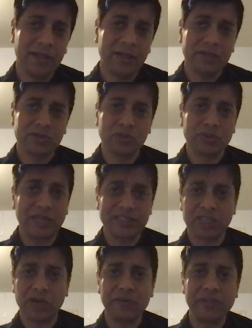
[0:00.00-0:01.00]
So
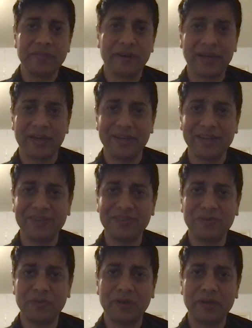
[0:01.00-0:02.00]
that's how we divided it.
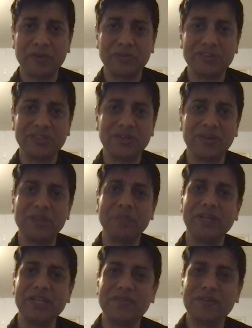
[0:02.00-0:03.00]
We wanted to see all the
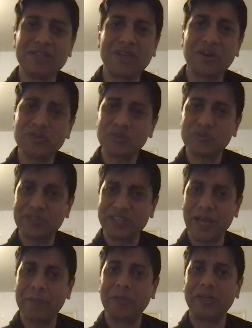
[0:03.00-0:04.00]
medieval towns which
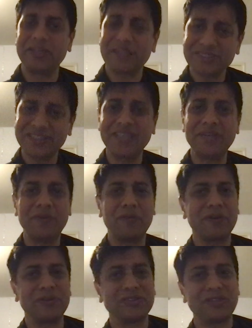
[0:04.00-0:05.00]
happened in Tuscany. We
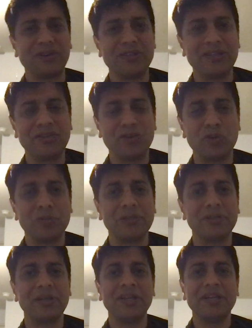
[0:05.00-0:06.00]
wanted to see all the
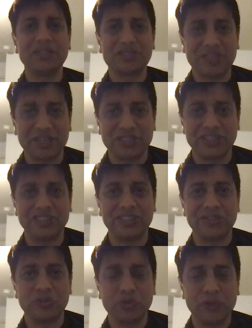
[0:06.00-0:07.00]
Roman structures
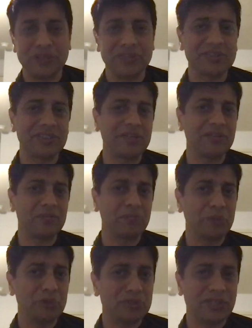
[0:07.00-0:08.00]
and ruins and
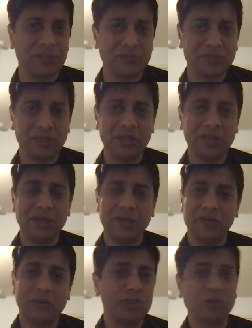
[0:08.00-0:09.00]
museums,
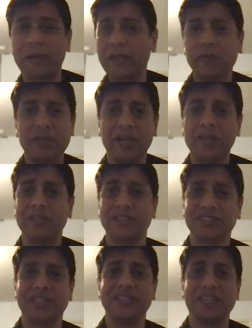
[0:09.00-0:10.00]
which was, by the way, there in
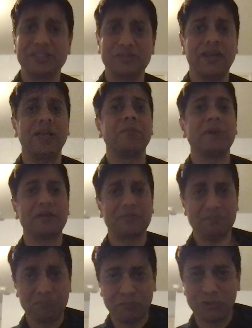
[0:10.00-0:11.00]
Tuscany as well,
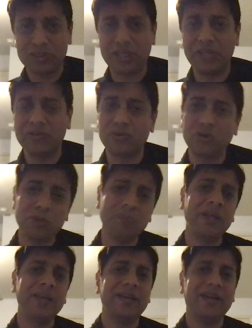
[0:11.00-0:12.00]
but mostly in Rome.
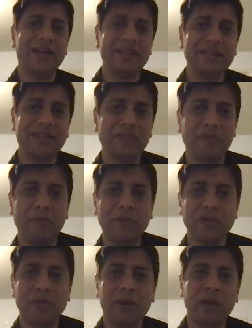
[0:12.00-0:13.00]
And then we went
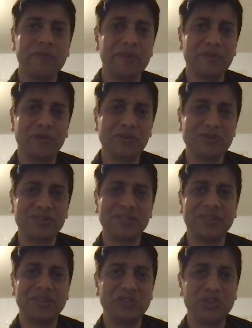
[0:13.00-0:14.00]
to Amalfi
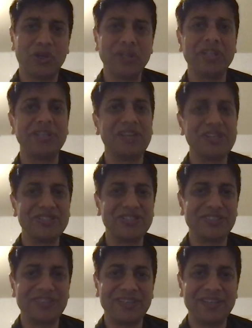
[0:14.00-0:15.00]
Coast, enjoying the
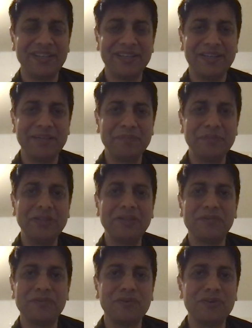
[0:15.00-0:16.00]
nature and being
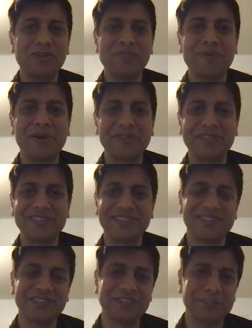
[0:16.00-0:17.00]
the fold of mountains
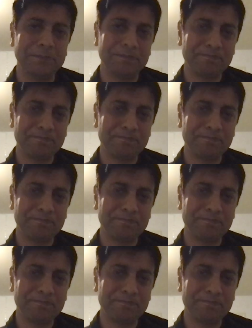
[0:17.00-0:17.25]
and the sea.